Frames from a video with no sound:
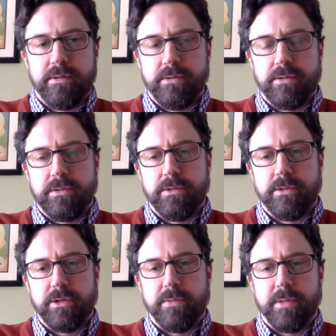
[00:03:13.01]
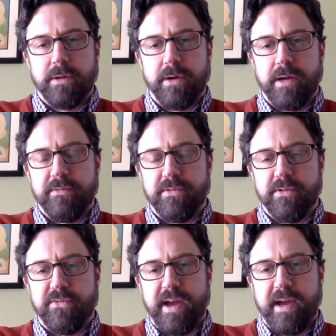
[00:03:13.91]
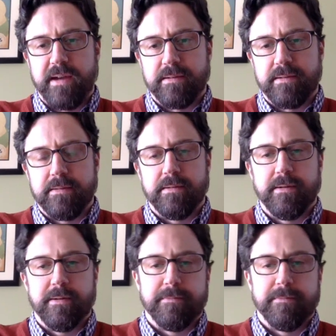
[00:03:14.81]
determine the grain of your fact.